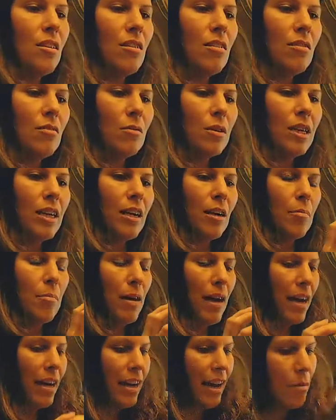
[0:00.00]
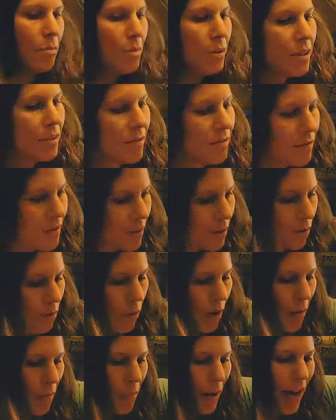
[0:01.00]
Oh, we got a bad apple.
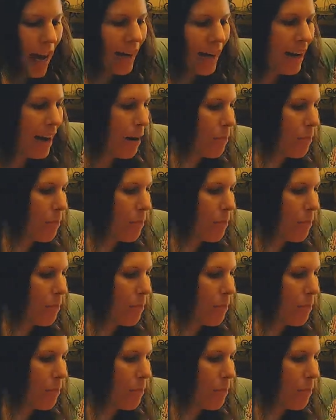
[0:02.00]
One bad